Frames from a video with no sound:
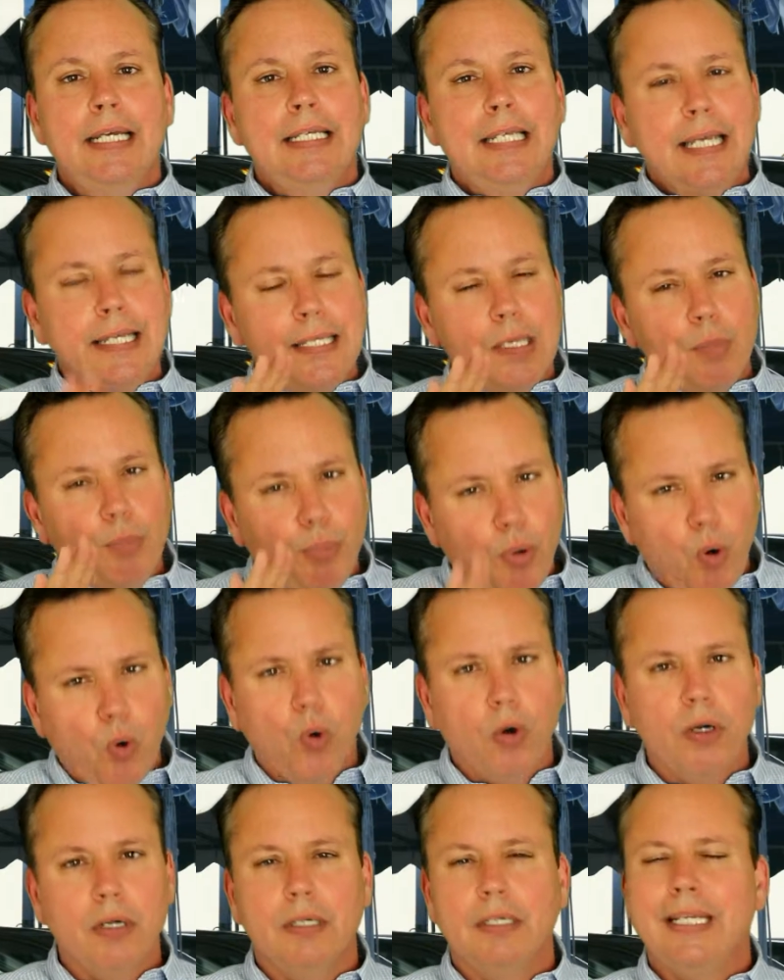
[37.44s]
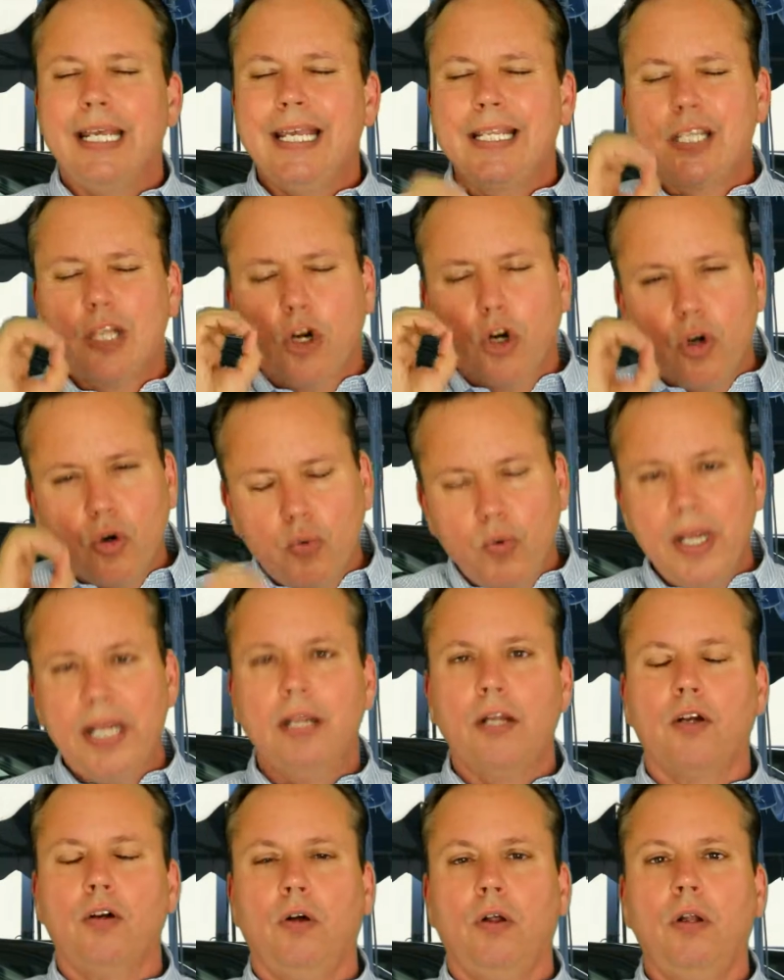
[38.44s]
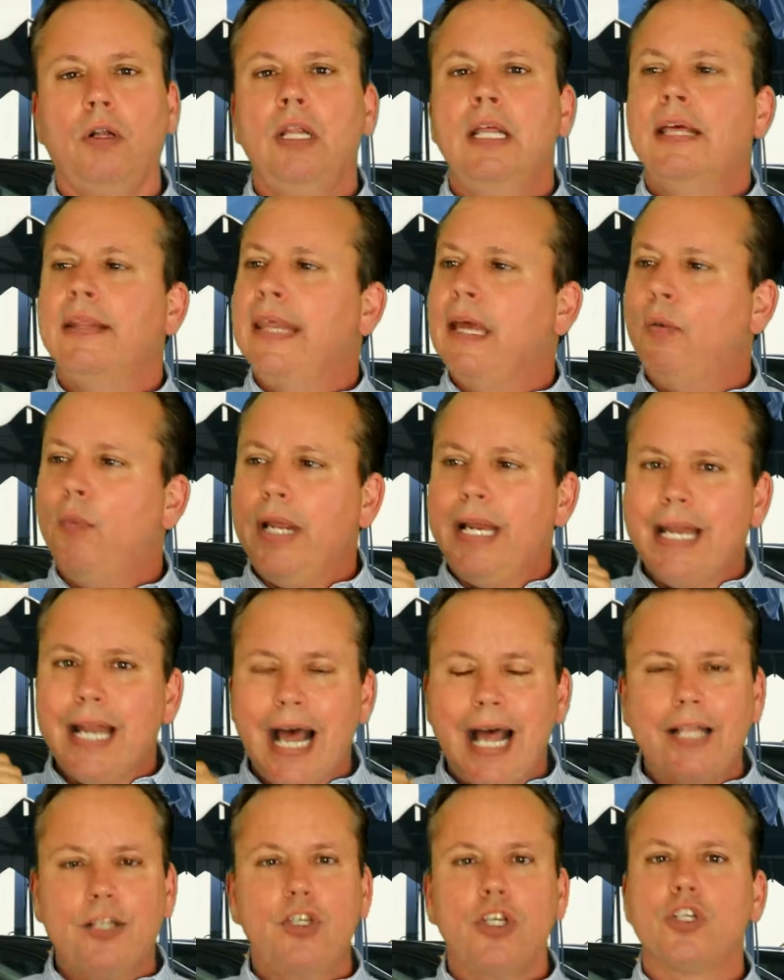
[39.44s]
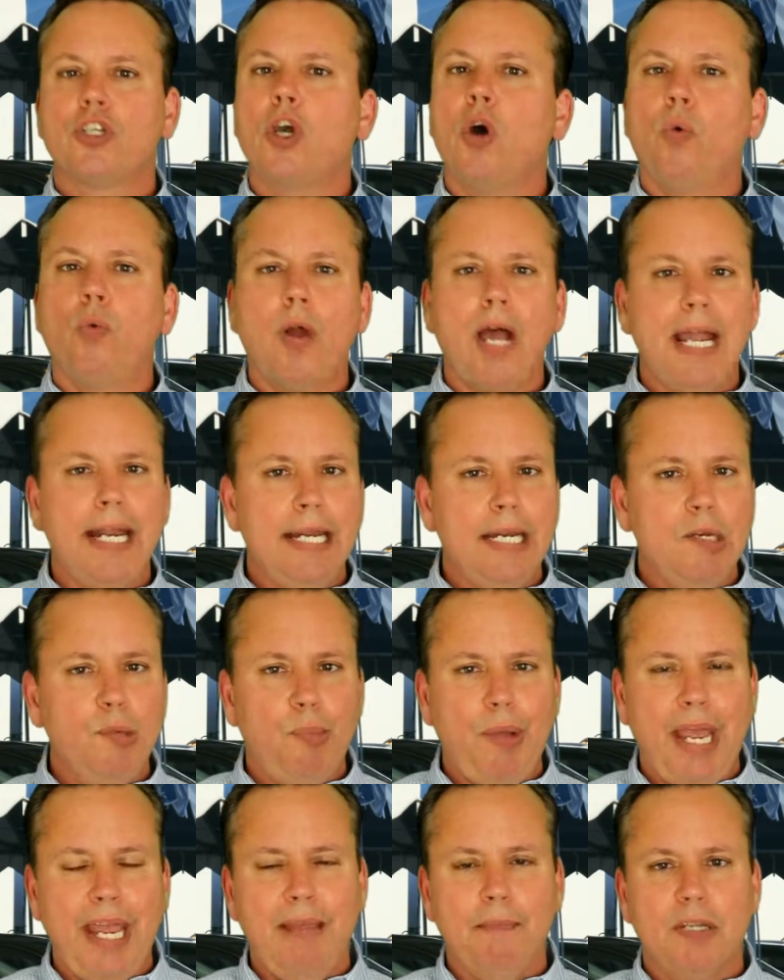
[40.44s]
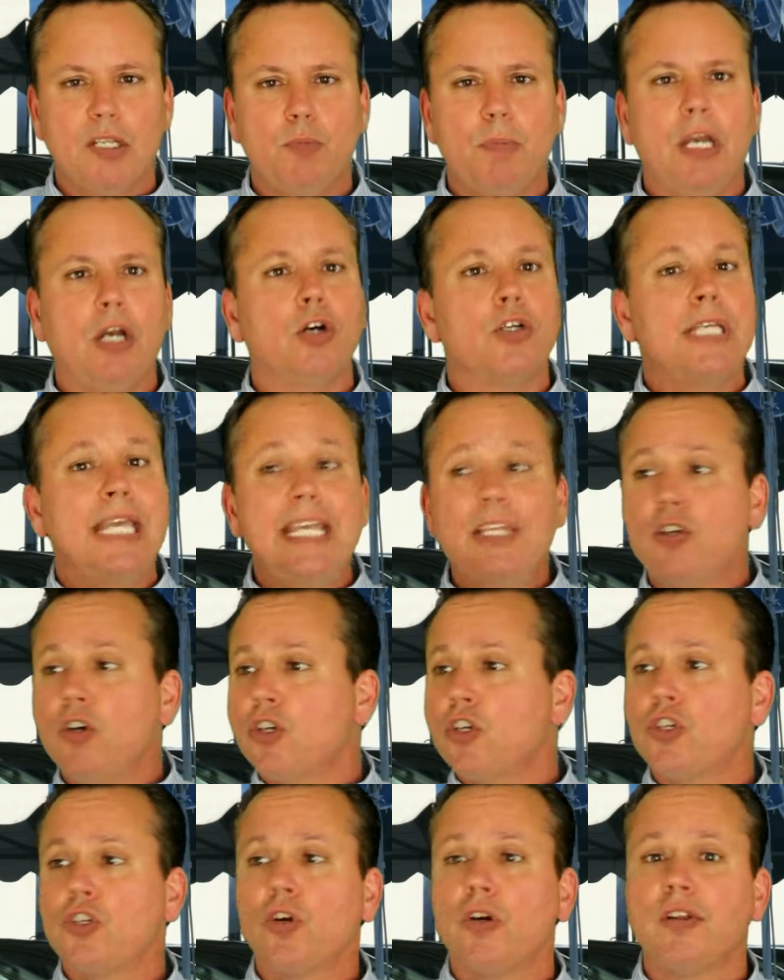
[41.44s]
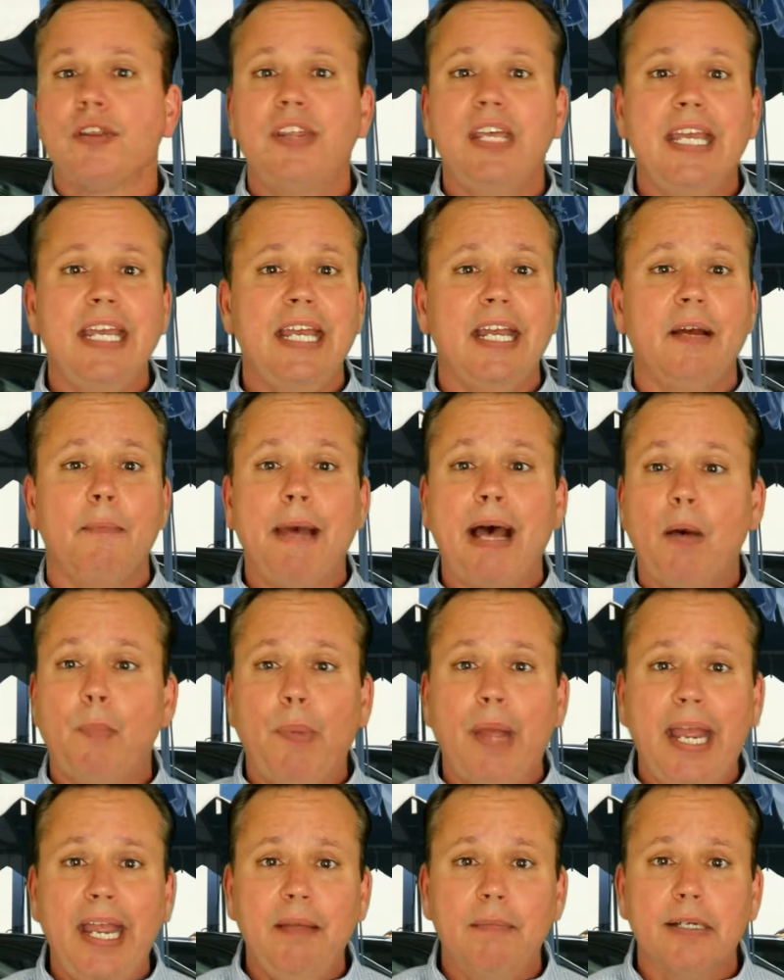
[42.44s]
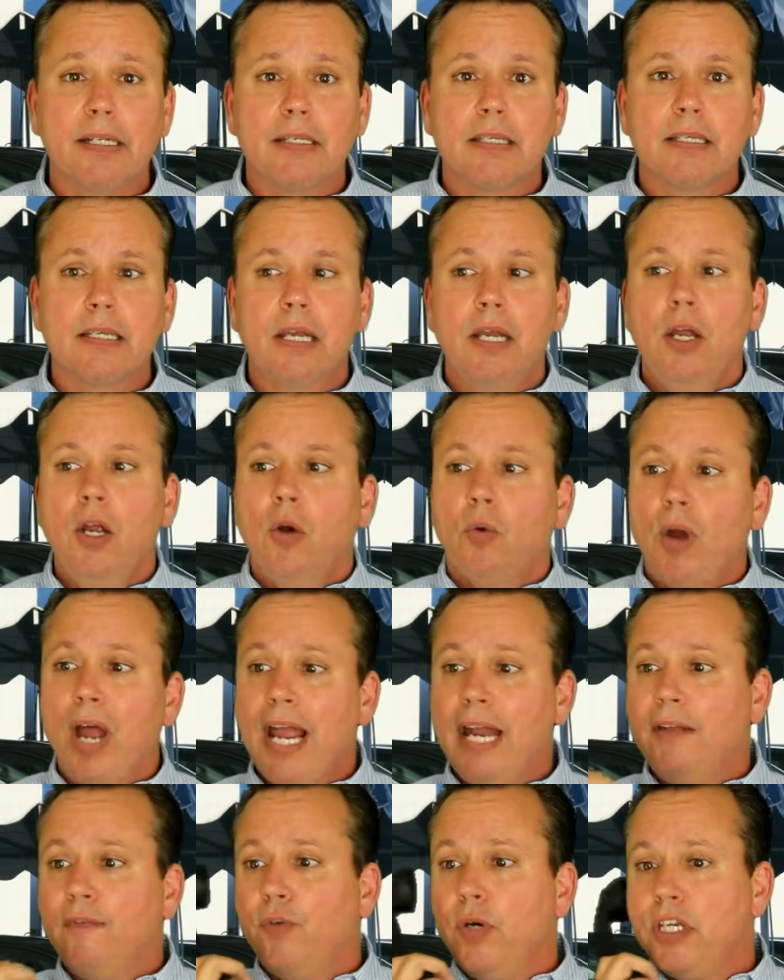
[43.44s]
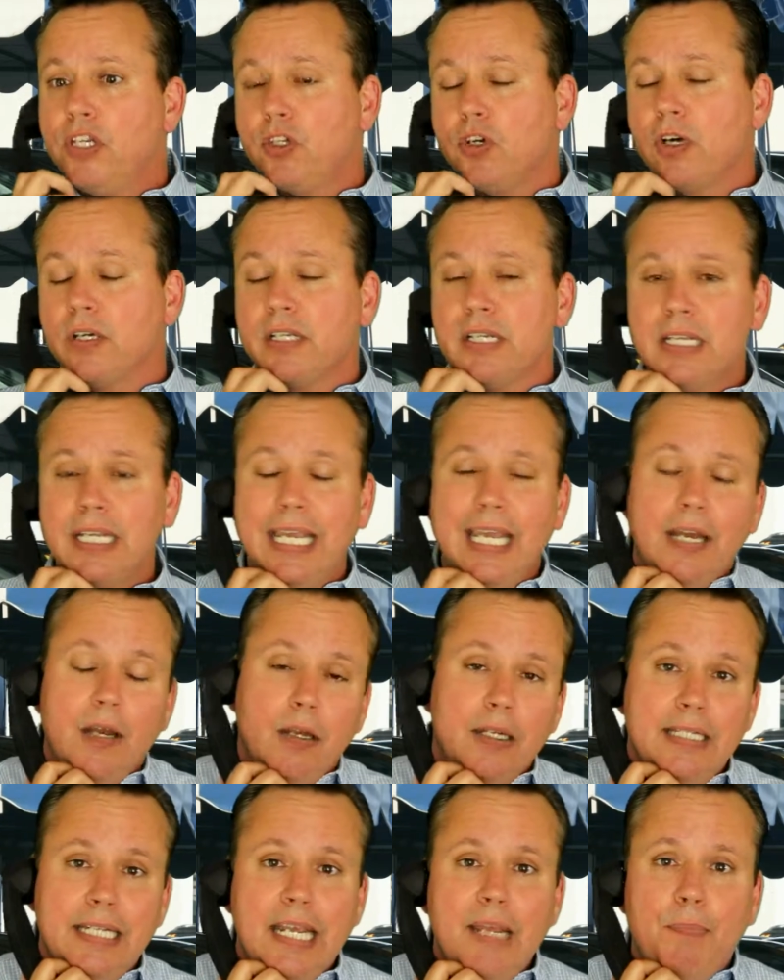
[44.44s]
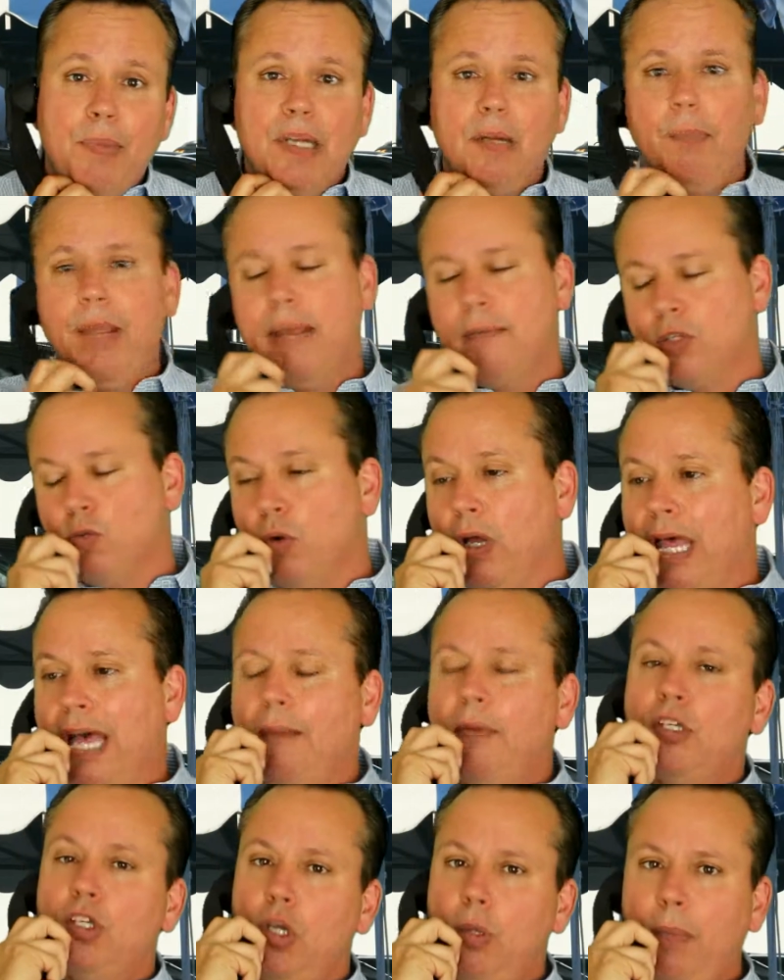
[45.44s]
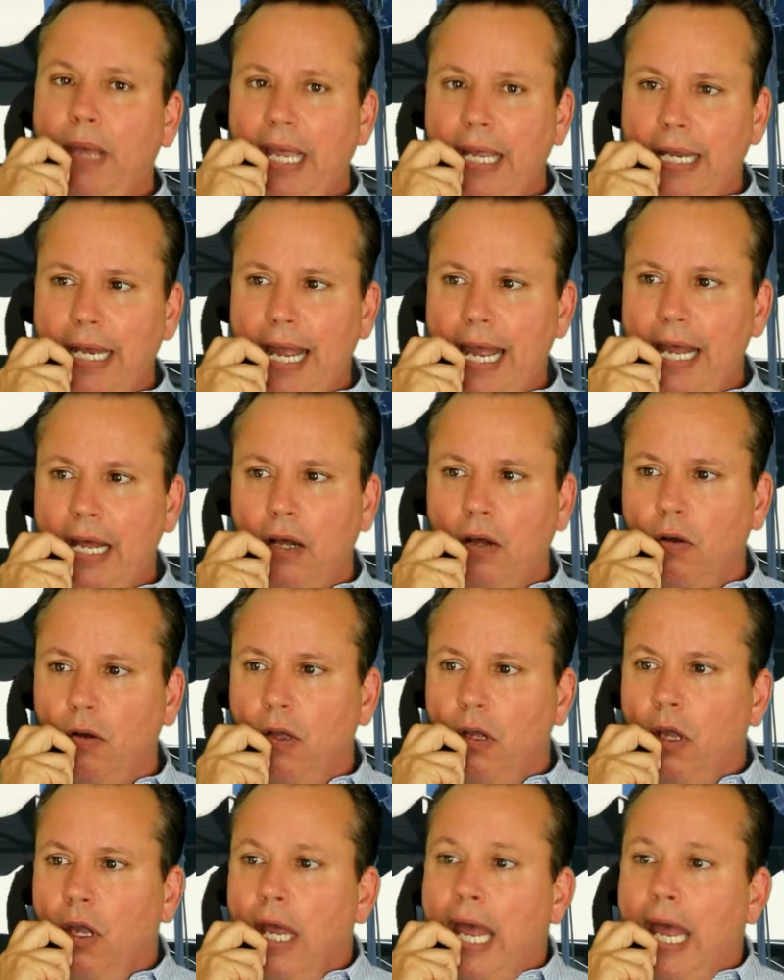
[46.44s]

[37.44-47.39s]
See, it's important. It's critical that we not just go right into payments because he's going to start thinking about payments, right? If we start to get deep into payments, well, how much are you paying now?